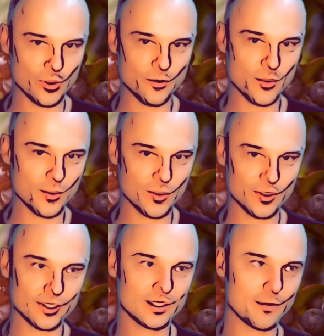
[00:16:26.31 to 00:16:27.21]
and
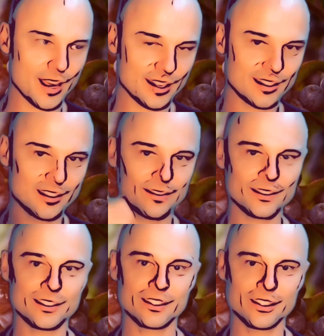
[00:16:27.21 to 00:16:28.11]
more expansive
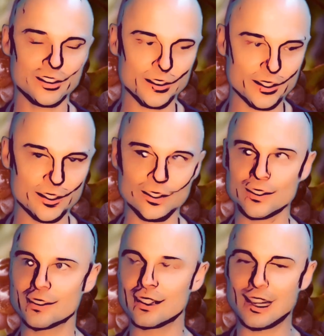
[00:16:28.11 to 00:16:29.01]
and
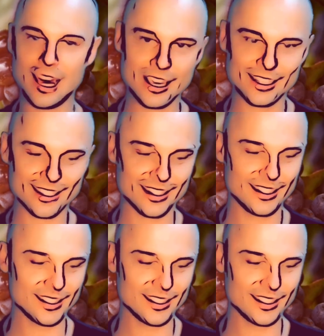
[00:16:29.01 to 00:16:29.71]
clear and light.